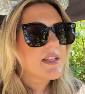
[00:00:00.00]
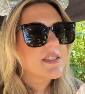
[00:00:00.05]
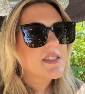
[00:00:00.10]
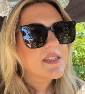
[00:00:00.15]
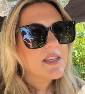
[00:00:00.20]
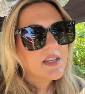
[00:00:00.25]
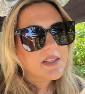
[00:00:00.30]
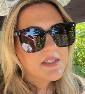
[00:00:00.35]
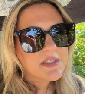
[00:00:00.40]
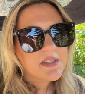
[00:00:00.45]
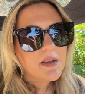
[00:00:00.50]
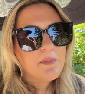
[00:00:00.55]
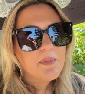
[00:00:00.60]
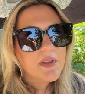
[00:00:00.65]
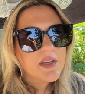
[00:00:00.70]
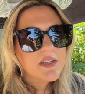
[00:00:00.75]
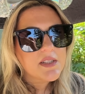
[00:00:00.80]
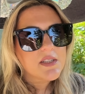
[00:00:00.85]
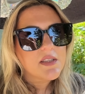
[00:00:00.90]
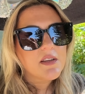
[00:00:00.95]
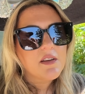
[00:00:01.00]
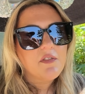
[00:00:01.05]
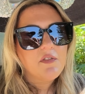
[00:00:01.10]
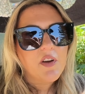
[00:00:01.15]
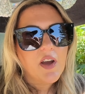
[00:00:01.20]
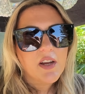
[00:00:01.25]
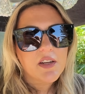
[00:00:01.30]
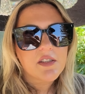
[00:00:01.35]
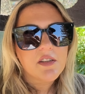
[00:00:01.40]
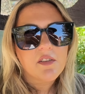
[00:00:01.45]
said something to the
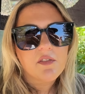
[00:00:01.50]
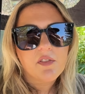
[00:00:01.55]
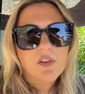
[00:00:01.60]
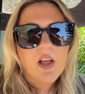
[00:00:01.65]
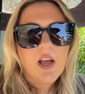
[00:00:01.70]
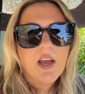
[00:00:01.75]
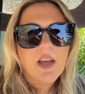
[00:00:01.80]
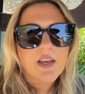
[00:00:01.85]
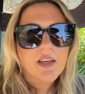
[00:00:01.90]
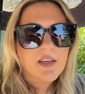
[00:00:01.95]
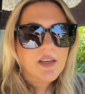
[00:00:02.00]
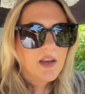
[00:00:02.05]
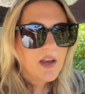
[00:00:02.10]
effect of like,